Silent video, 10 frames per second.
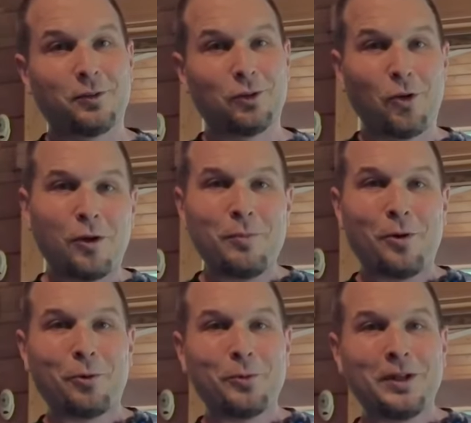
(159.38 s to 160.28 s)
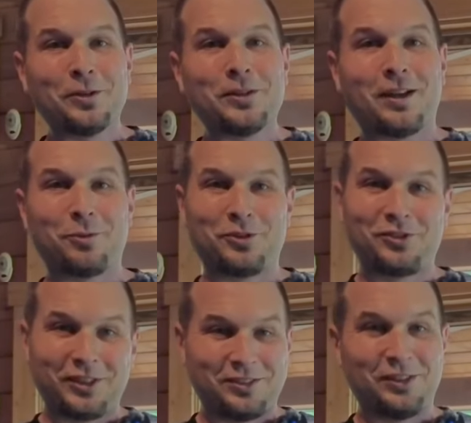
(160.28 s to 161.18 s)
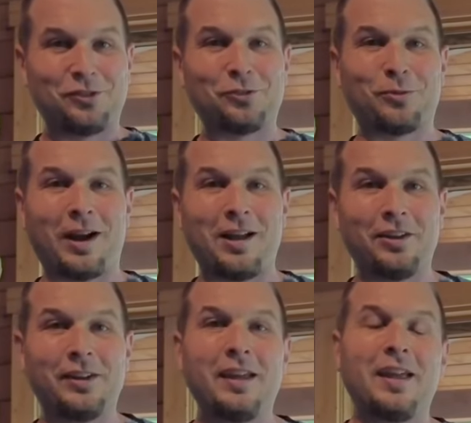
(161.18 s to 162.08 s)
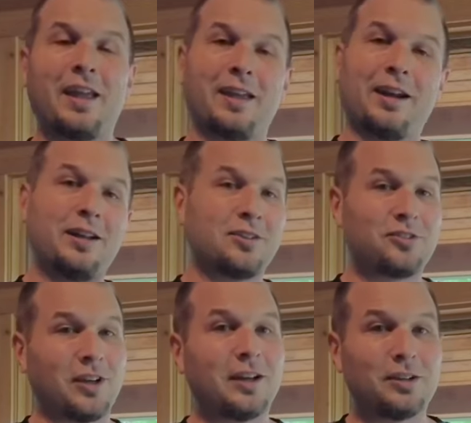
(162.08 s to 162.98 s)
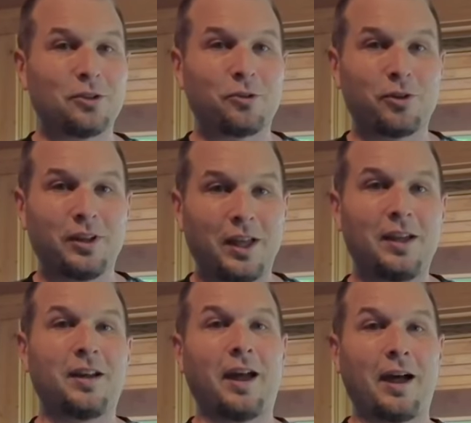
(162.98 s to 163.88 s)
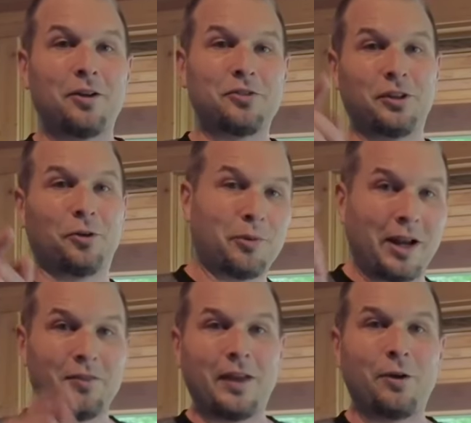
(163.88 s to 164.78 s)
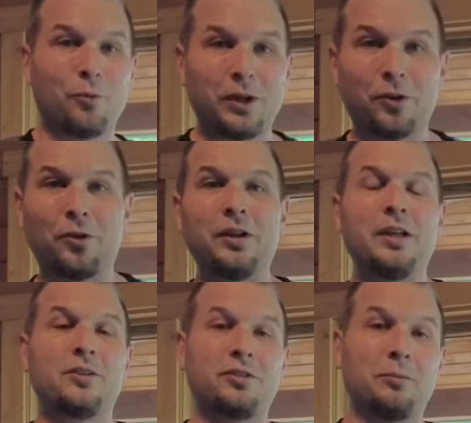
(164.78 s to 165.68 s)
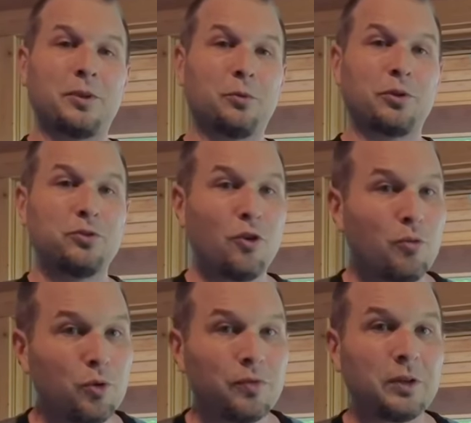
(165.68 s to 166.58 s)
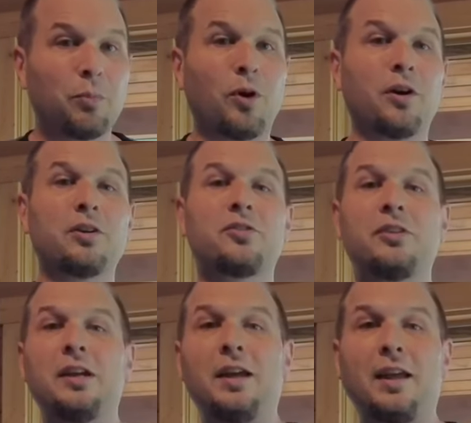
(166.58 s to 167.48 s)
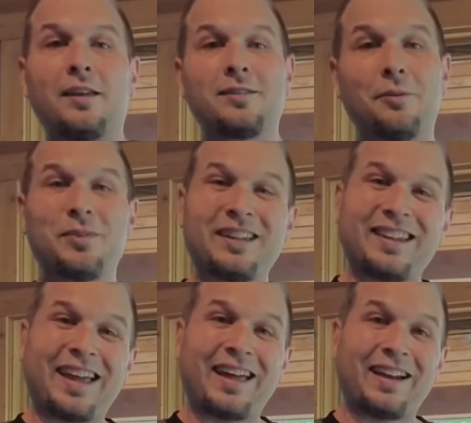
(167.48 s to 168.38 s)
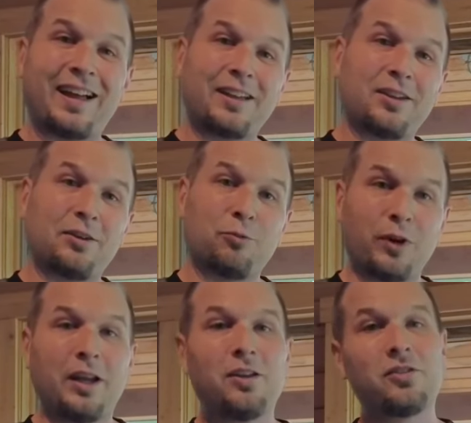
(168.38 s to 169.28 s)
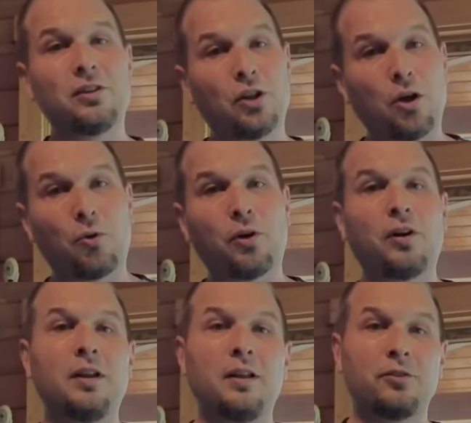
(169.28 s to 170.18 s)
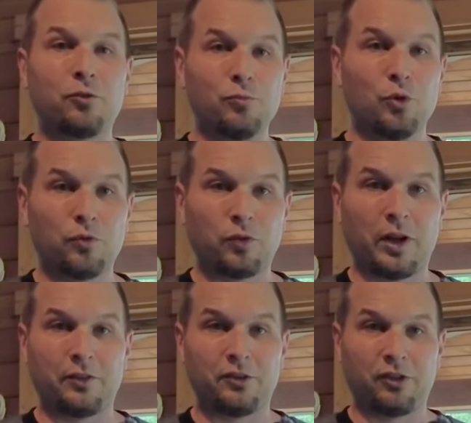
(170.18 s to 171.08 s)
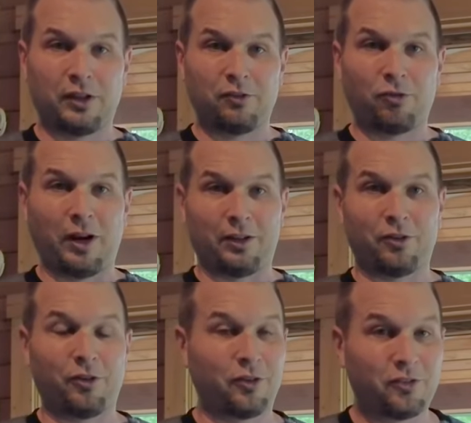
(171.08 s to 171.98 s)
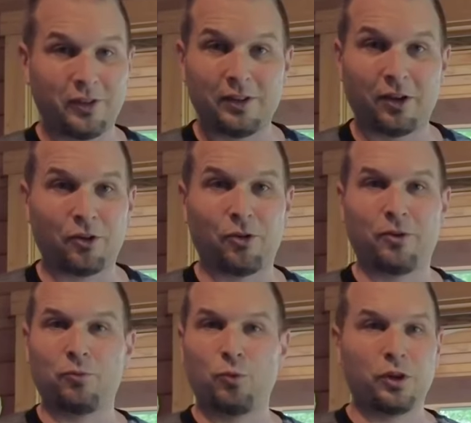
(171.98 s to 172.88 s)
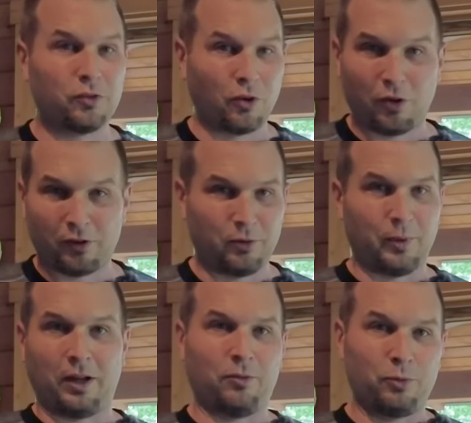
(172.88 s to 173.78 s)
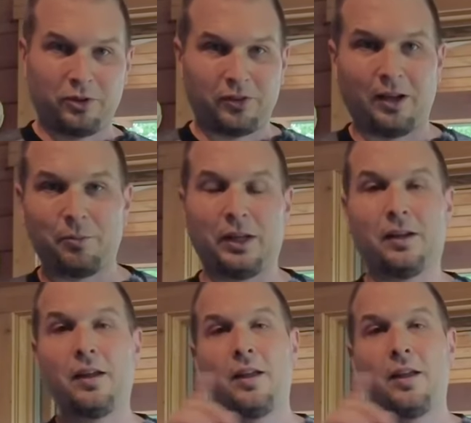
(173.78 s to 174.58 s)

lawnmower wheel that was 6 inches round, and I decided to create a housing around that wheel, something with no moving parts, something that I could raise and lower to move around the chicken tractor. You're sitting there going, what are you talking about? What does that mean?